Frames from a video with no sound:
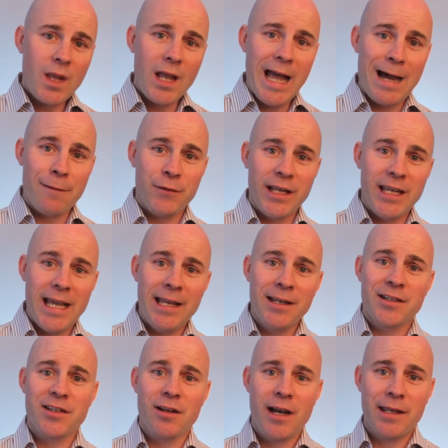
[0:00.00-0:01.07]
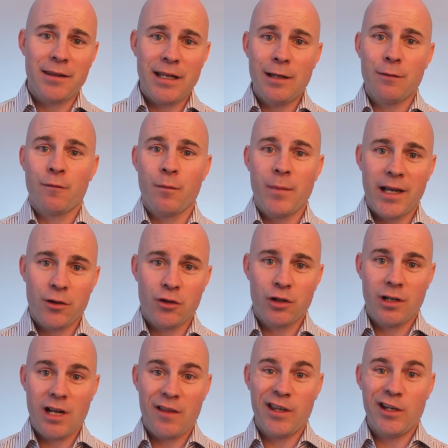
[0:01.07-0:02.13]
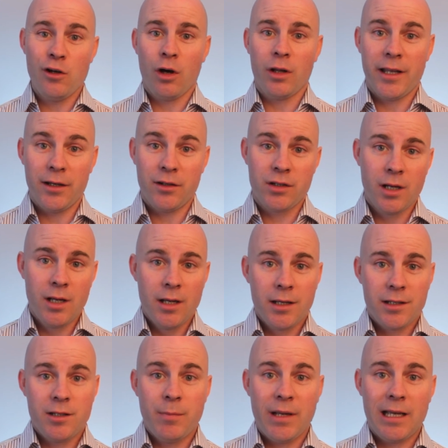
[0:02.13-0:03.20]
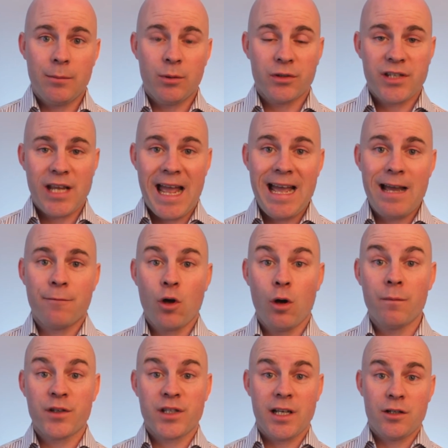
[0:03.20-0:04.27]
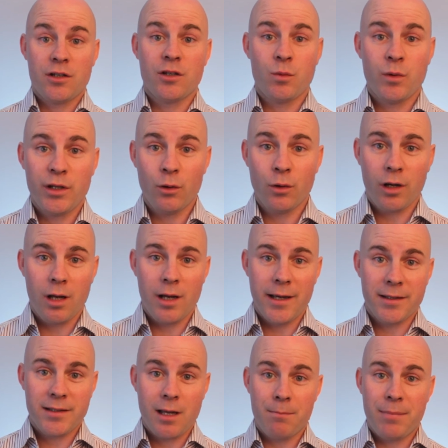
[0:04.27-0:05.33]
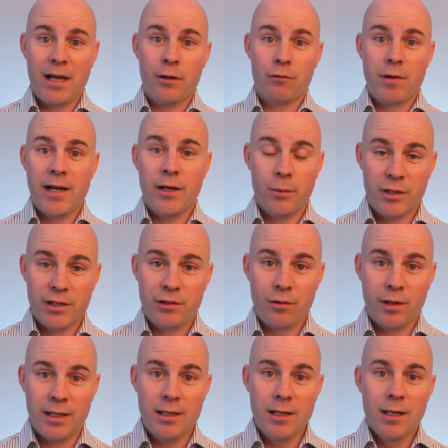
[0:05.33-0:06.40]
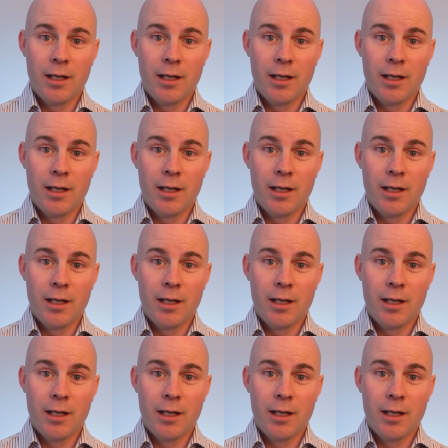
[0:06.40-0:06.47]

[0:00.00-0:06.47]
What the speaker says: have the insight, the information and the knowledge to be able to have conversations with your clients about the radio industry,